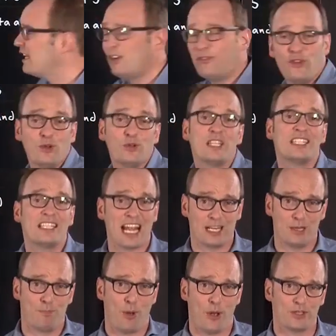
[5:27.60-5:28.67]
interview the
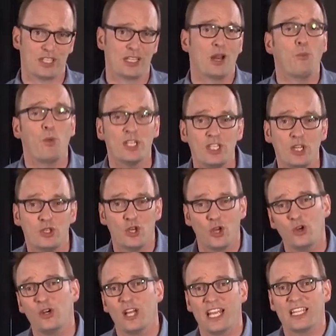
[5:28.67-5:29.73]
second person. And what you
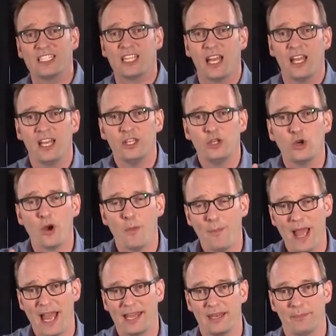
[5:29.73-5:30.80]
do is you
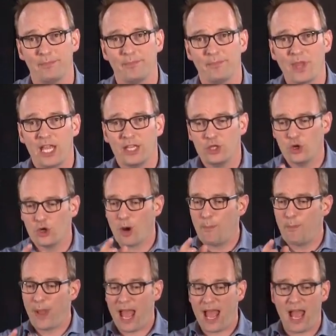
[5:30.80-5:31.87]
compare them. You
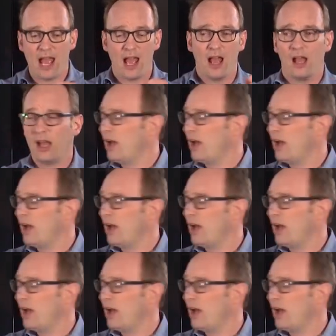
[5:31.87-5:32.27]
compare